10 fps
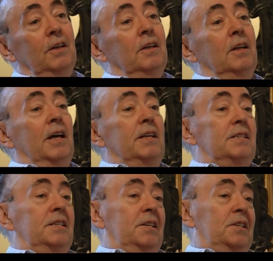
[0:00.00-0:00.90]
late
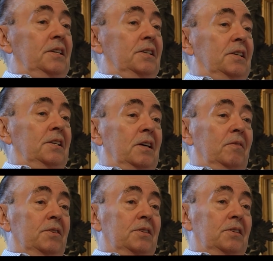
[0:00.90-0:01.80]
60s that I
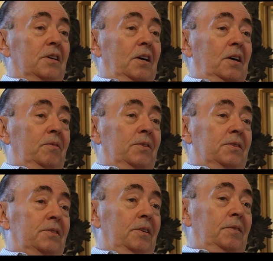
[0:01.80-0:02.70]
was